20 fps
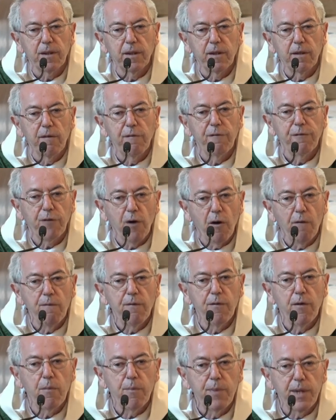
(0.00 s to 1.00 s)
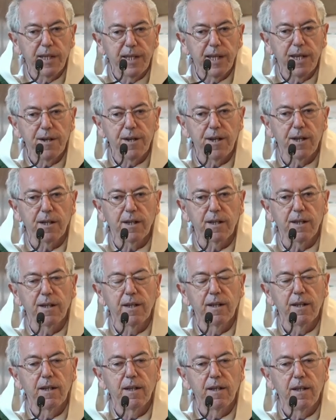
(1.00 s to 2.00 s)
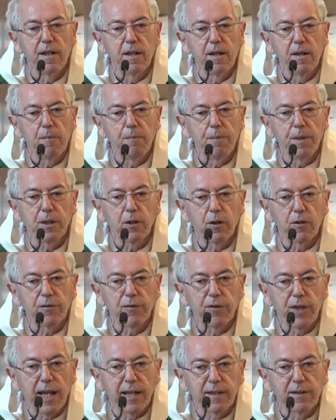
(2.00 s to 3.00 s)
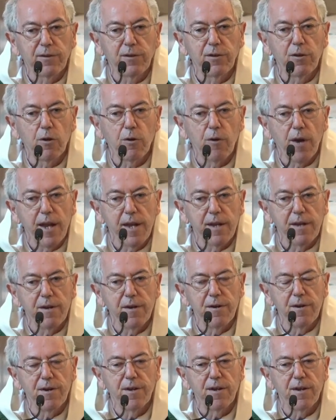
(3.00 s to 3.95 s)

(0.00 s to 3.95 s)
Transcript: from the beginning because that's your end.